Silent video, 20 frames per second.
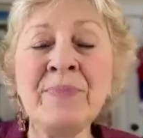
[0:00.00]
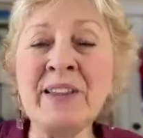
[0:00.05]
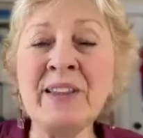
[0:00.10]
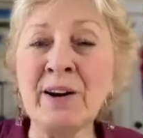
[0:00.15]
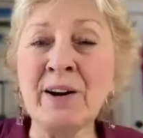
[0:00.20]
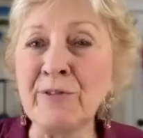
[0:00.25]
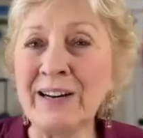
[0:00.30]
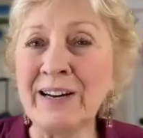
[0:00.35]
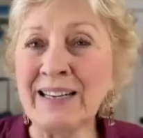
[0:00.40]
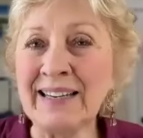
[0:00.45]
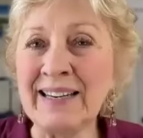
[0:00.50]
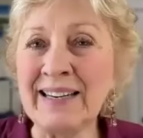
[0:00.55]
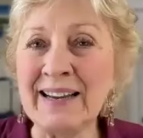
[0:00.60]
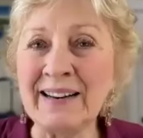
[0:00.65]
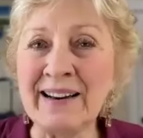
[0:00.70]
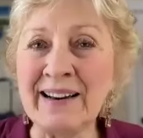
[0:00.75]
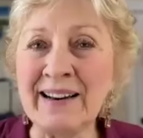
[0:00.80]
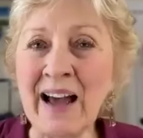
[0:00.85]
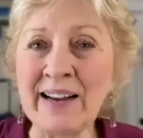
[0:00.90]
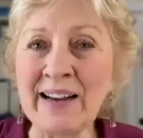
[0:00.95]
They're really
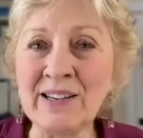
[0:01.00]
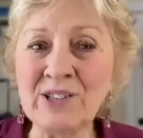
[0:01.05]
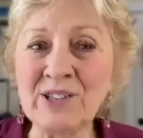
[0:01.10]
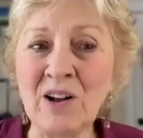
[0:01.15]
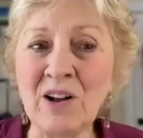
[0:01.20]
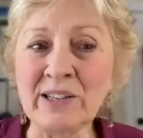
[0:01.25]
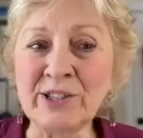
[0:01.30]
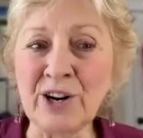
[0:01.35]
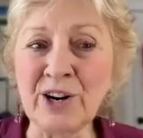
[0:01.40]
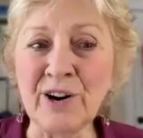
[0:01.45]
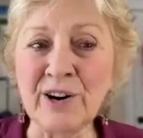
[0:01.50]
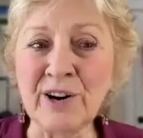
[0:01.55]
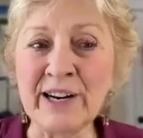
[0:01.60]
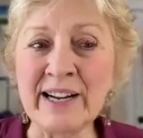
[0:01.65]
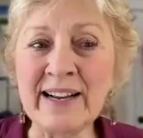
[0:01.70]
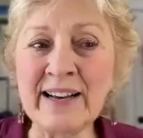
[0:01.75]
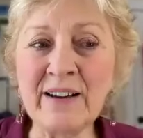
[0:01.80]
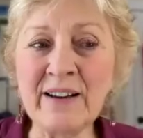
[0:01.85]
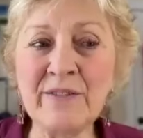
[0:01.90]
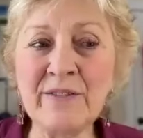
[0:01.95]
a nice
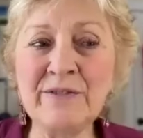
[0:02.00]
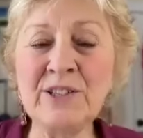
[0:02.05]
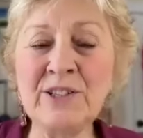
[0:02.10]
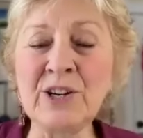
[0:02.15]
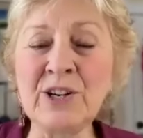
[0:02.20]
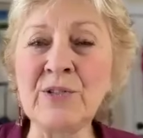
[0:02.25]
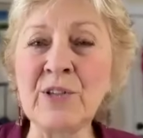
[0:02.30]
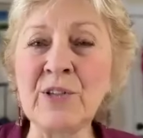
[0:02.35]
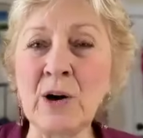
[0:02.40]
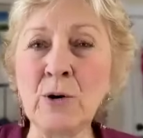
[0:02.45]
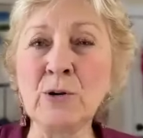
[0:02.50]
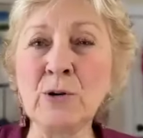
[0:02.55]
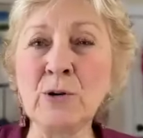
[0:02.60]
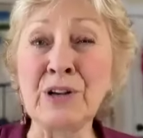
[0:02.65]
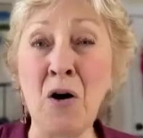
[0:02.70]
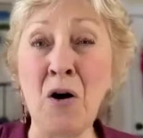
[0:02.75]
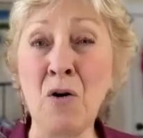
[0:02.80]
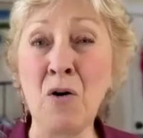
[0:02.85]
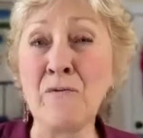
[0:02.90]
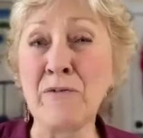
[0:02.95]
alternative to
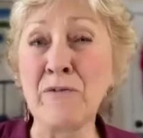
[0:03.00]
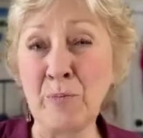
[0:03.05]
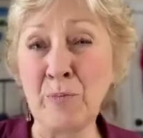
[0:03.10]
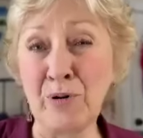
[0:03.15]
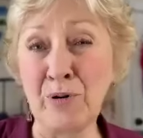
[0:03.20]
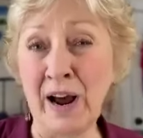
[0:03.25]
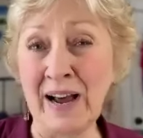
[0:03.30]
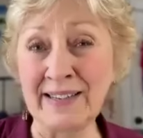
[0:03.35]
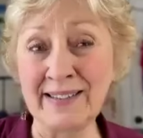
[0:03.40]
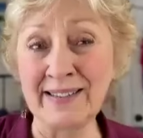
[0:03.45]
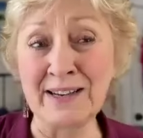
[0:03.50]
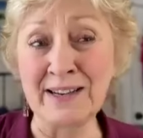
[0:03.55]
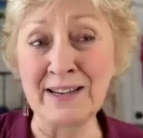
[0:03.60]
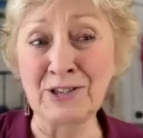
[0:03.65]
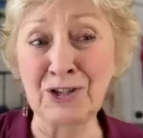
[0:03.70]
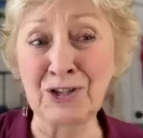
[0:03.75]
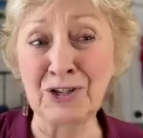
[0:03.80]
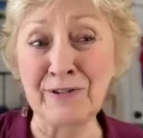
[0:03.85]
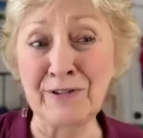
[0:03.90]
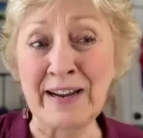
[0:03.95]
those
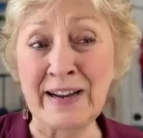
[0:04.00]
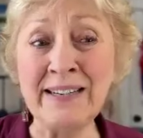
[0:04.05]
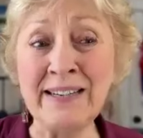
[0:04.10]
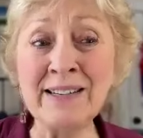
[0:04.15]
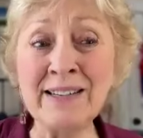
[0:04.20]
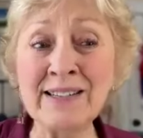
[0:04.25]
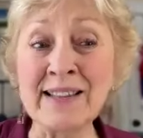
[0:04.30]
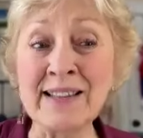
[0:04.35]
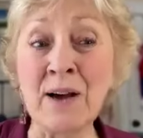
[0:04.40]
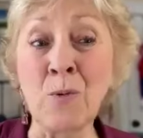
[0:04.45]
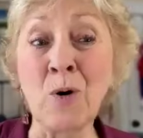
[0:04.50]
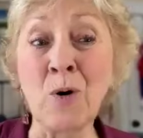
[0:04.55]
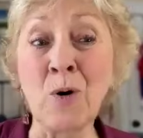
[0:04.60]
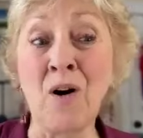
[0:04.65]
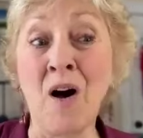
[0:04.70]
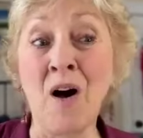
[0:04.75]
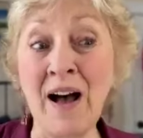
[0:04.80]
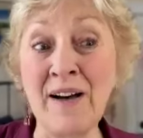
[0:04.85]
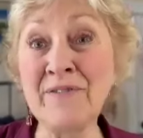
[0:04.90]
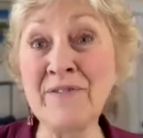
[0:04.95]
over-processed treats that
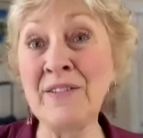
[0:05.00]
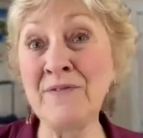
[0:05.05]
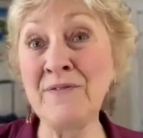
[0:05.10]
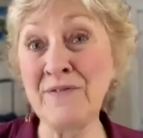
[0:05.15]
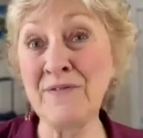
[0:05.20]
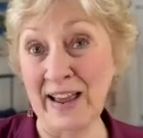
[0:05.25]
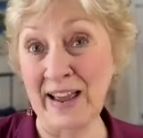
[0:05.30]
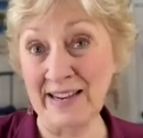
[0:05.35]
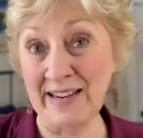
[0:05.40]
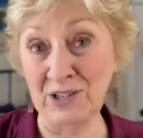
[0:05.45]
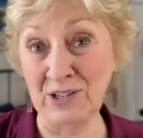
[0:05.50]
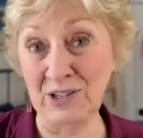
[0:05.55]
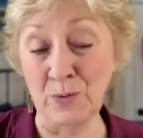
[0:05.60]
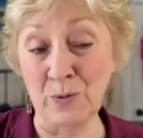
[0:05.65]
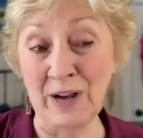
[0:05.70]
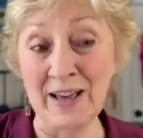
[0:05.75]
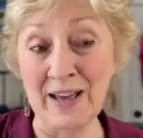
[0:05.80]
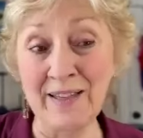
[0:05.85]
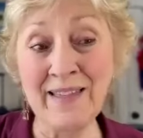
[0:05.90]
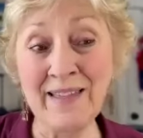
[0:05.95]
we're often faced
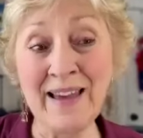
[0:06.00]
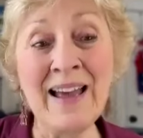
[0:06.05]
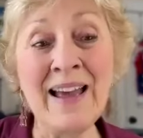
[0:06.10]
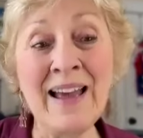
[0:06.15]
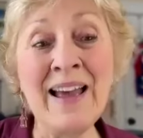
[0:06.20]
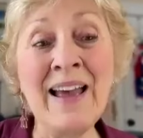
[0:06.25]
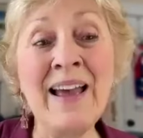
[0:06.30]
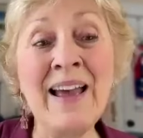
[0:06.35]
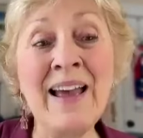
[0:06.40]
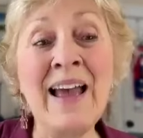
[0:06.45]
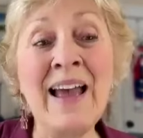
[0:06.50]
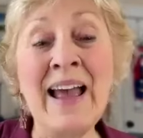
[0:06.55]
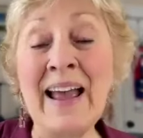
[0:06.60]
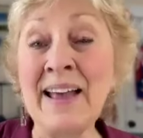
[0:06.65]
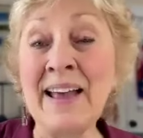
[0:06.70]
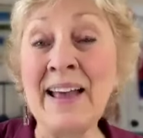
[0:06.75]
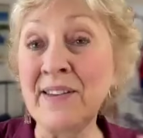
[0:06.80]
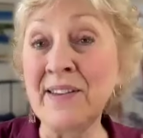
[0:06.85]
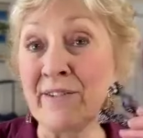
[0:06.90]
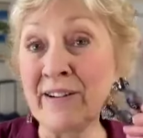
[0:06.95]
with,
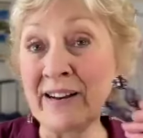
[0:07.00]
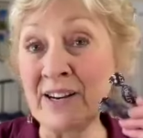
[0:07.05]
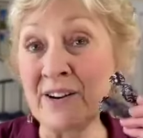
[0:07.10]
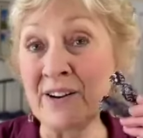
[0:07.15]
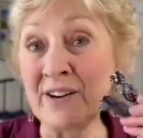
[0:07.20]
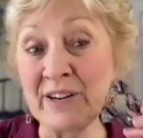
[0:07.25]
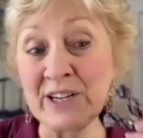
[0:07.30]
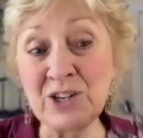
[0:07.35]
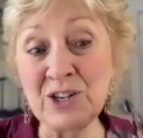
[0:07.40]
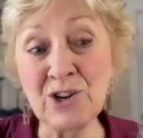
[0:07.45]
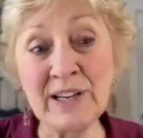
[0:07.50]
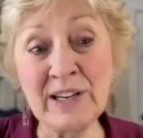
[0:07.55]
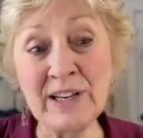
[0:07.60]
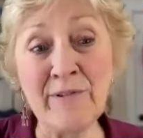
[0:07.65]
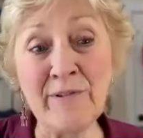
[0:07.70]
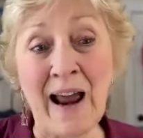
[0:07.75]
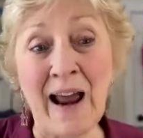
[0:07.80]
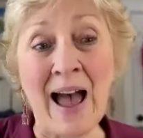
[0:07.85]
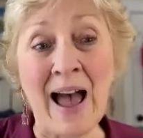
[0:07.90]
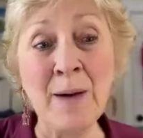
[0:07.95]
and they're
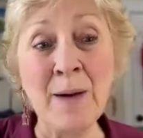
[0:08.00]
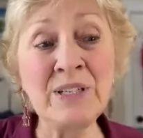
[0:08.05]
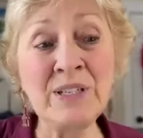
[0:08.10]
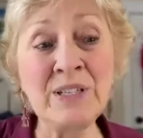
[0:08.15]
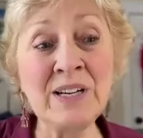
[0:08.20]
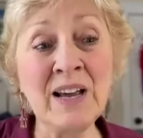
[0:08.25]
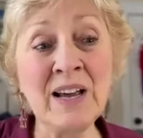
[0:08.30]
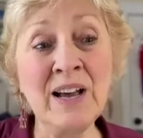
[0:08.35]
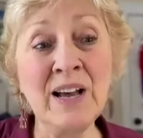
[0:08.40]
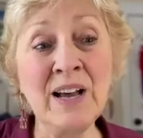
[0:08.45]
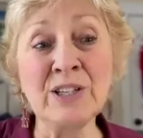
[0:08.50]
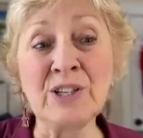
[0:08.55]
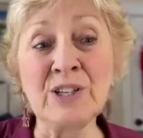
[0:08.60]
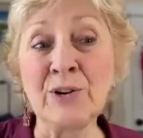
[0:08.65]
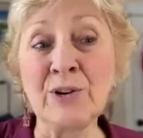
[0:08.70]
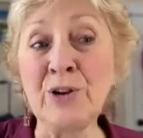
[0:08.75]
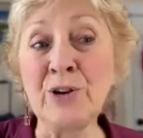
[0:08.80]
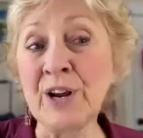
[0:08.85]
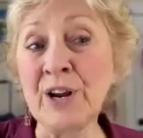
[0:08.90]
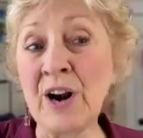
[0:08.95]
individually wrapped.
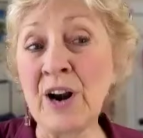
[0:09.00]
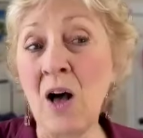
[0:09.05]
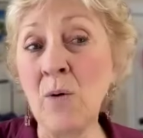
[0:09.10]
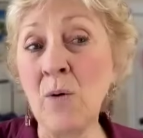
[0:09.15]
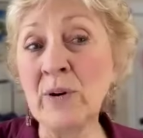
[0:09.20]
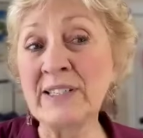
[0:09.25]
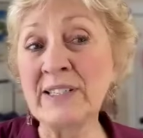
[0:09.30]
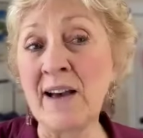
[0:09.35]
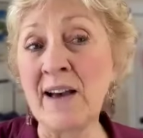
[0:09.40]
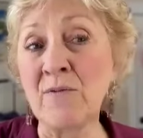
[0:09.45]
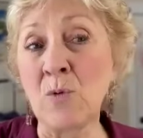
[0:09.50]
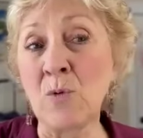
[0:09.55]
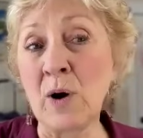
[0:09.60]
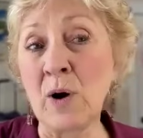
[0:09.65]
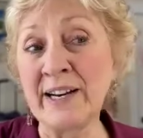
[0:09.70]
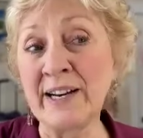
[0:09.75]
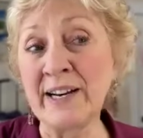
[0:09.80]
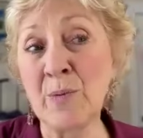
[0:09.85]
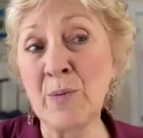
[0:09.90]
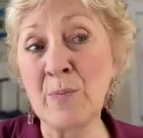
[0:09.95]
So you can always have
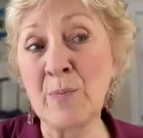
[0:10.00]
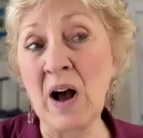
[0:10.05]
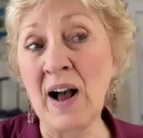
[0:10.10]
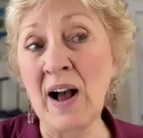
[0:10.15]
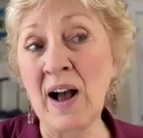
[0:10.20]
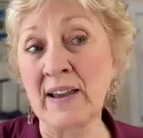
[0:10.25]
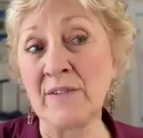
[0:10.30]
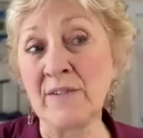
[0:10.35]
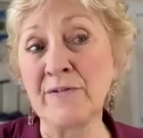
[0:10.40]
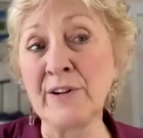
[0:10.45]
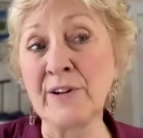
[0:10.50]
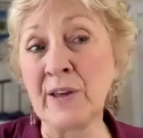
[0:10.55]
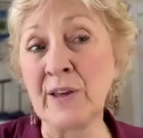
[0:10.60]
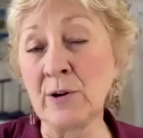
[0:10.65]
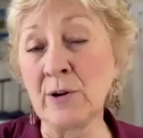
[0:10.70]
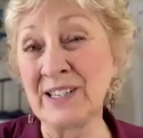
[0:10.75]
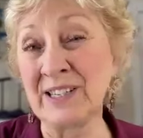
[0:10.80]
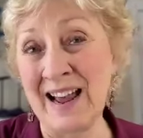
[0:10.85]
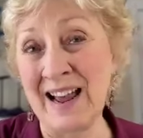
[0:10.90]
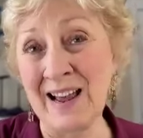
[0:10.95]
one in your pocket for
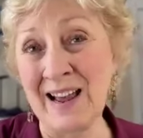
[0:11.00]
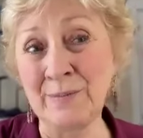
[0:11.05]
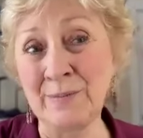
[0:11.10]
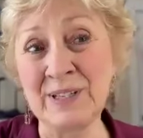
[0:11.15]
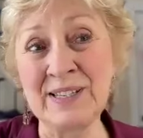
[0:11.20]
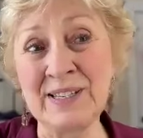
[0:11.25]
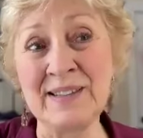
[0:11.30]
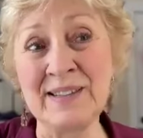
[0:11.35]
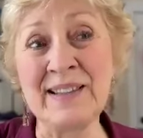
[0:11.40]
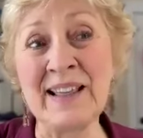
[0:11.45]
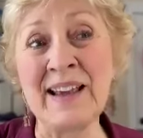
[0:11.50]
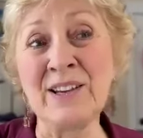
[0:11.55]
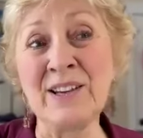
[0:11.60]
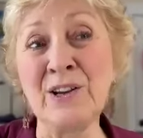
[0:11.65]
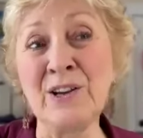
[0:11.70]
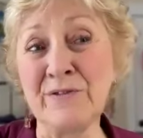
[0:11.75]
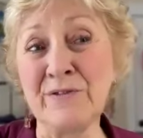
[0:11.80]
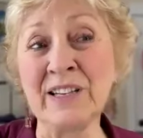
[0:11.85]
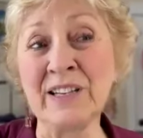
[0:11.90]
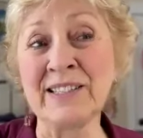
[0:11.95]
those times that
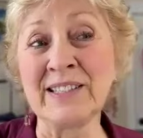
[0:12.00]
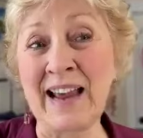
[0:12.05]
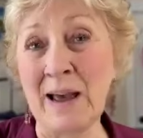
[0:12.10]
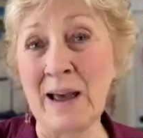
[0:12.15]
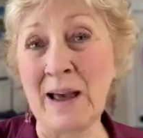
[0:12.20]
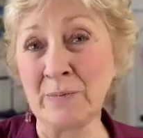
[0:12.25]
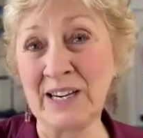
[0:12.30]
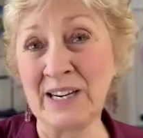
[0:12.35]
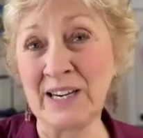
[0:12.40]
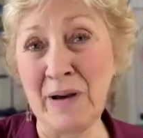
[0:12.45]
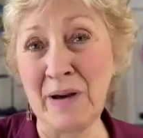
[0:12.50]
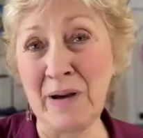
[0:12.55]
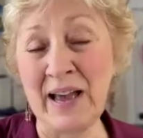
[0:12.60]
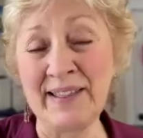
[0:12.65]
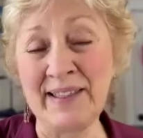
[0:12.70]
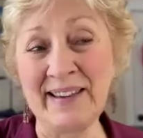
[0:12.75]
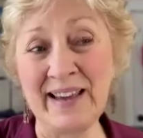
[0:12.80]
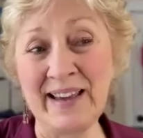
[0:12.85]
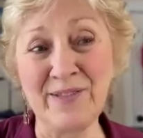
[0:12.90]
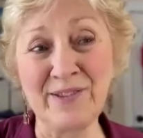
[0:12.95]
you feel tempted
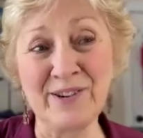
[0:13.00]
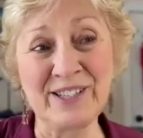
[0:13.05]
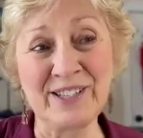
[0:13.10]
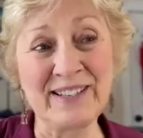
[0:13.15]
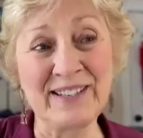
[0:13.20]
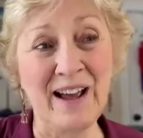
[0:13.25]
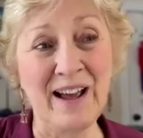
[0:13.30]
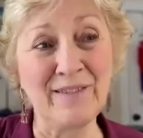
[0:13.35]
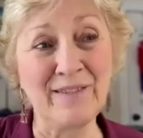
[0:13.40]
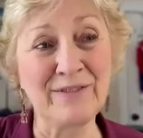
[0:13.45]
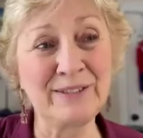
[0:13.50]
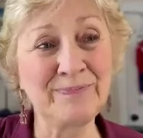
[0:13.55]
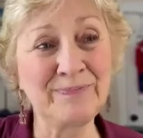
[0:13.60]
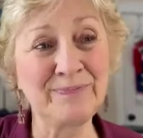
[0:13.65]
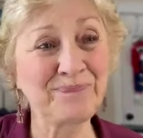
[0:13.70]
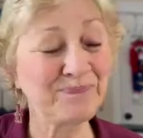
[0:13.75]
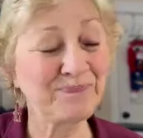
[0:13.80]
by the other stuff.